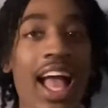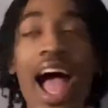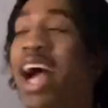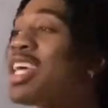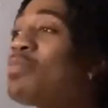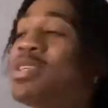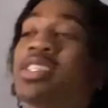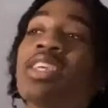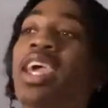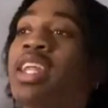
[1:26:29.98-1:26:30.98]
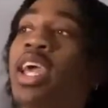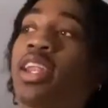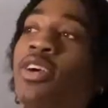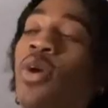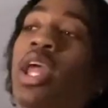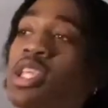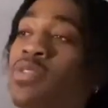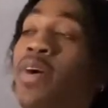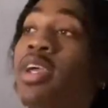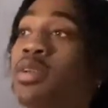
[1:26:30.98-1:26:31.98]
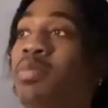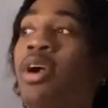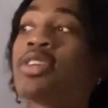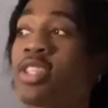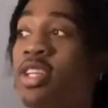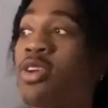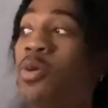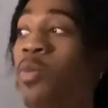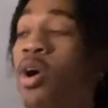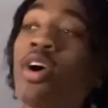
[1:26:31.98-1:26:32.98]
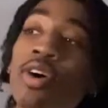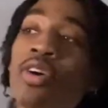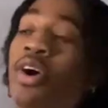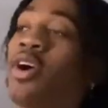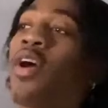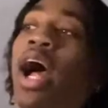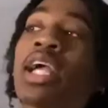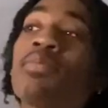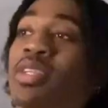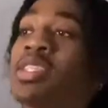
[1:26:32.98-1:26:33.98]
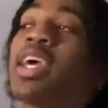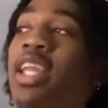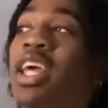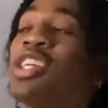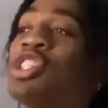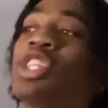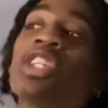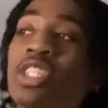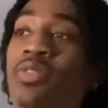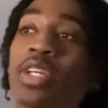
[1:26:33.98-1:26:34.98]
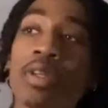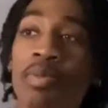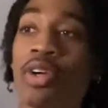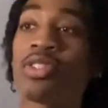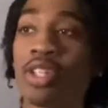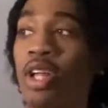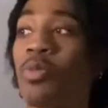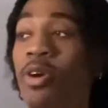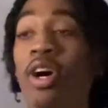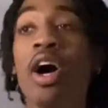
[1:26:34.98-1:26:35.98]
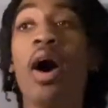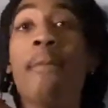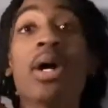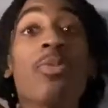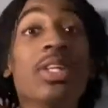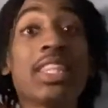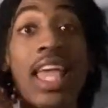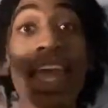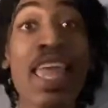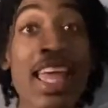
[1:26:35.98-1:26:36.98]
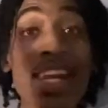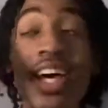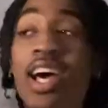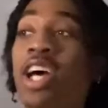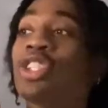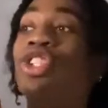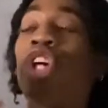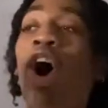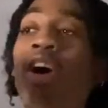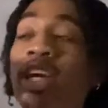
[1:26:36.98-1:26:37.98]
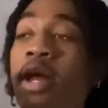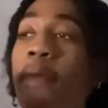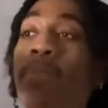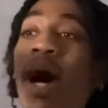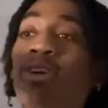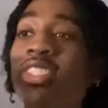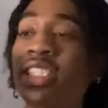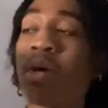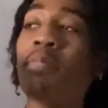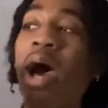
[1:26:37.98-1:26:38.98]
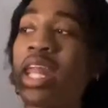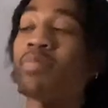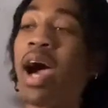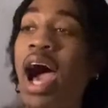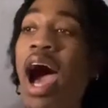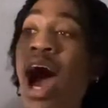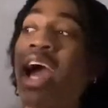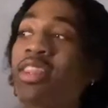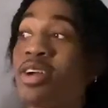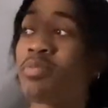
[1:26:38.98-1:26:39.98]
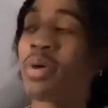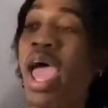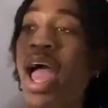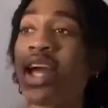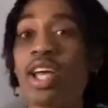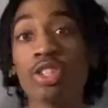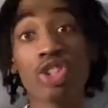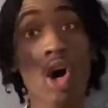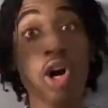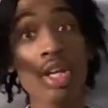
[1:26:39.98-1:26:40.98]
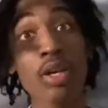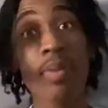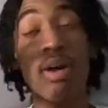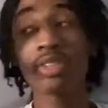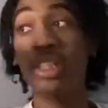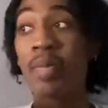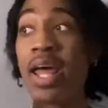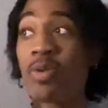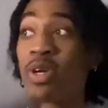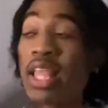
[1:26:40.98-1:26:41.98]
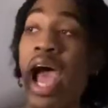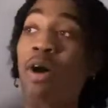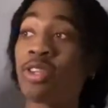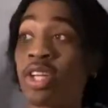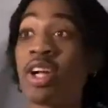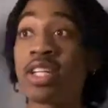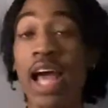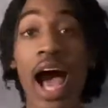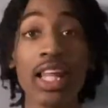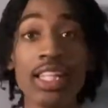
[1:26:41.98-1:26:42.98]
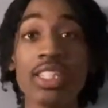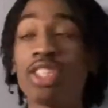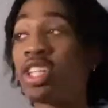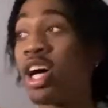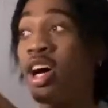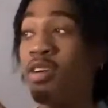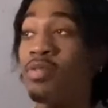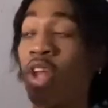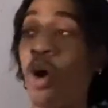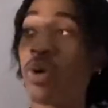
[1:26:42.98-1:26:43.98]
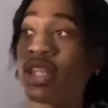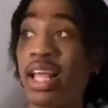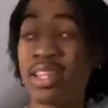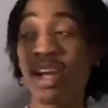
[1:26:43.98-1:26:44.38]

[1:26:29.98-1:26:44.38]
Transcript: I could be saying they the greatest fucking person in the world, or I could be saying they the shittiest fucking person in the world. But within talking about somebody behind their back, talking about somebody without their knowledge of knowing that